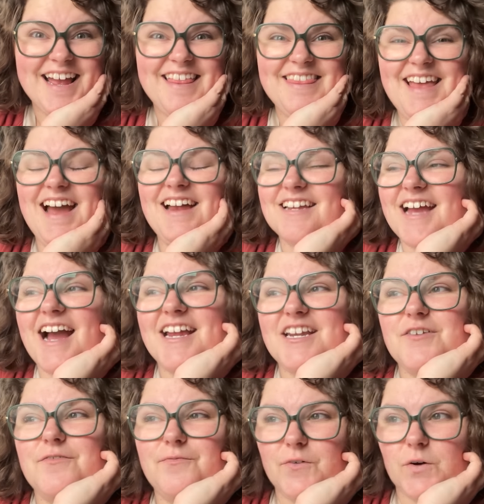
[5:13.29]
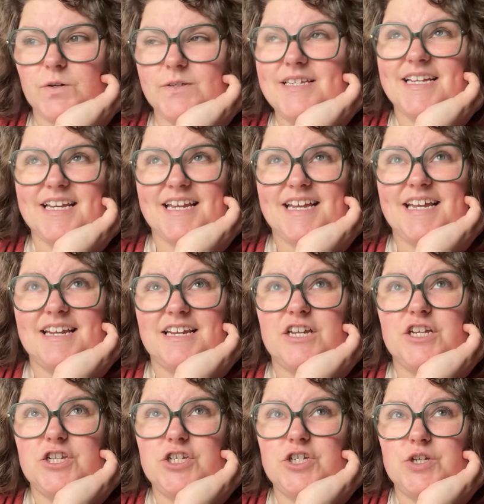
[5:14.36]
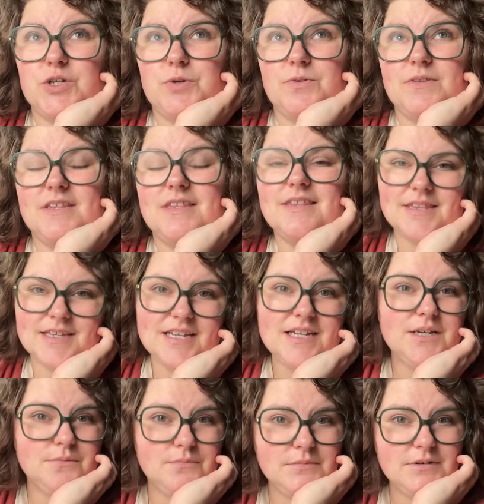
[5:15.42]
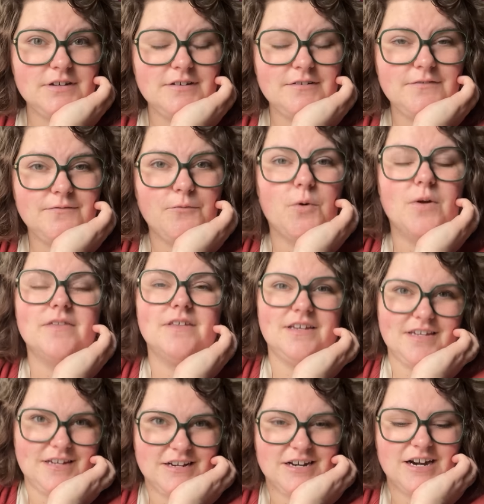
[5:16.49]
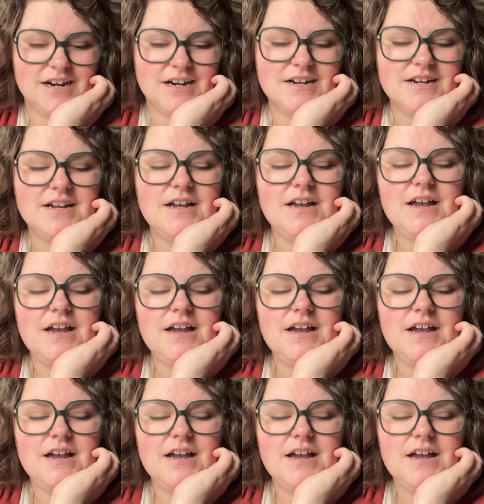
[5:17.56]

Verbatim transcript: And that kind of folds in to the theme for the year,